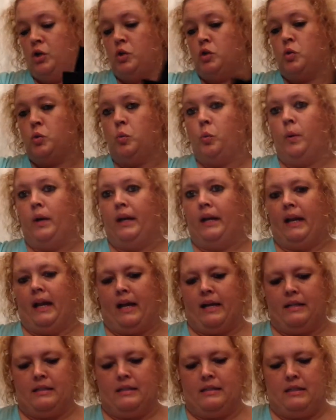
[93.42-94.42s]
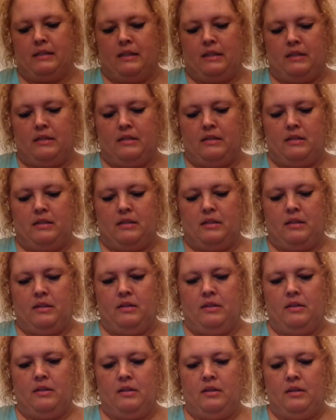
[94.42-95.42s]
29 cents.
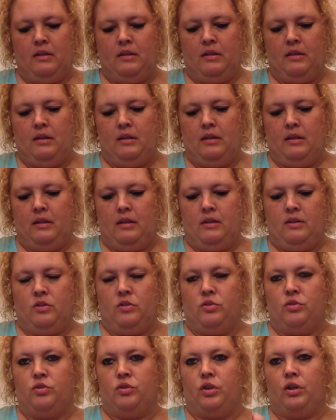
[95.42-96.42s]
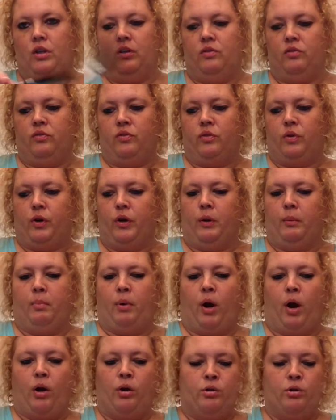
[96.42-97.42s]
Those are good for your
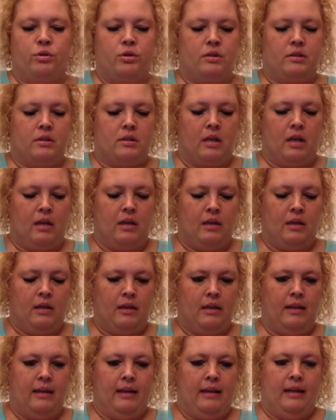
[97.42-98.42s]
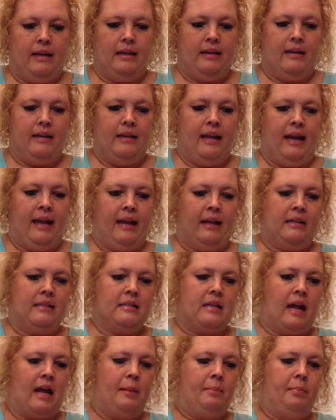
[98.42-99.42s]
purse.
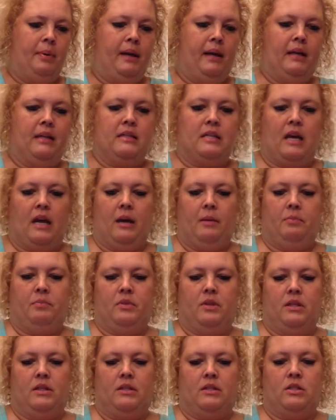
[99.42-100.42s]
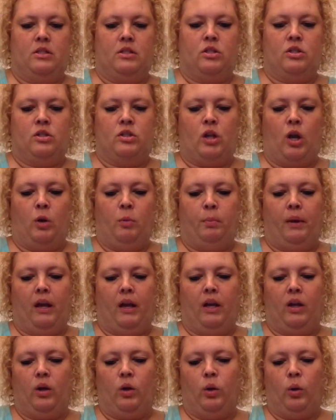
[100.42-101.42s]
Next, I picked up this Soap
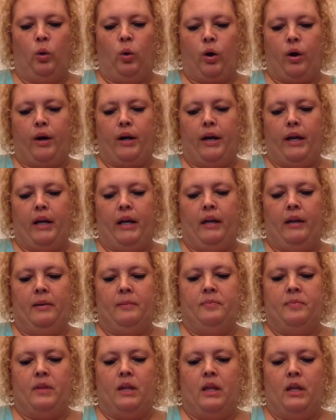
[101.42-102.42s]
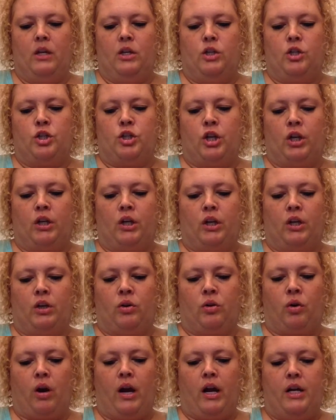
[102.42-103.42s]
and Glory Sugar
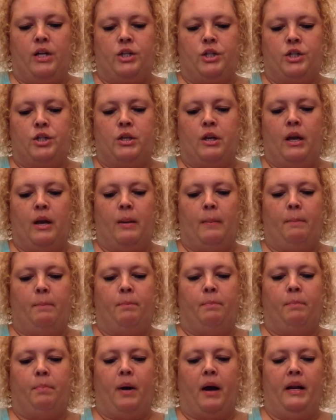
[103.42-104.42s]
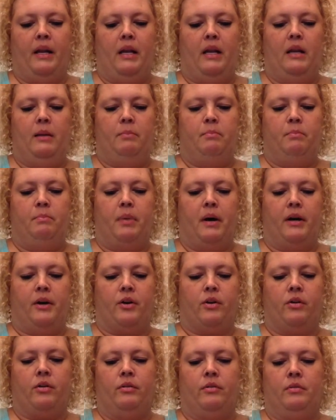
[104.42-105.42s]
Crush Body
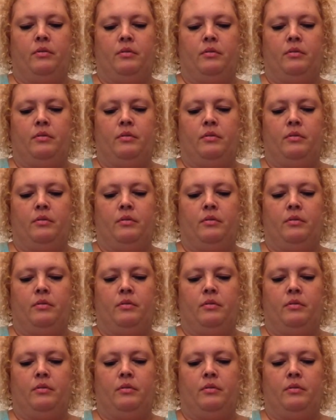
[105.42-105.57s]
Butter.